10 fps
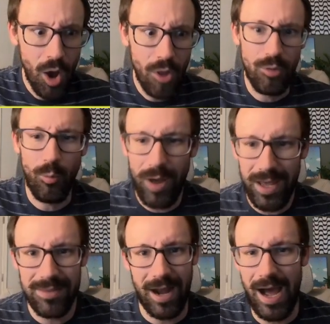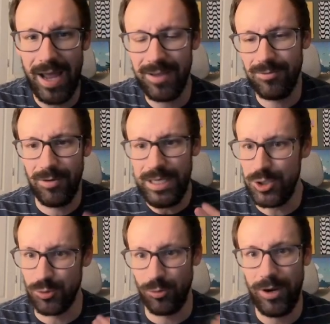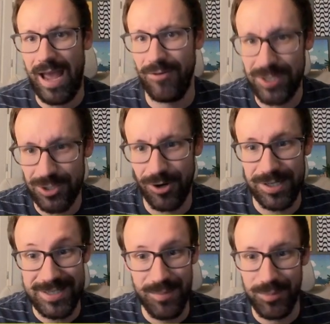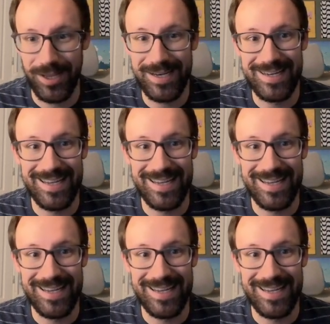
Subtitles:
The way that I enjoy how this card is templated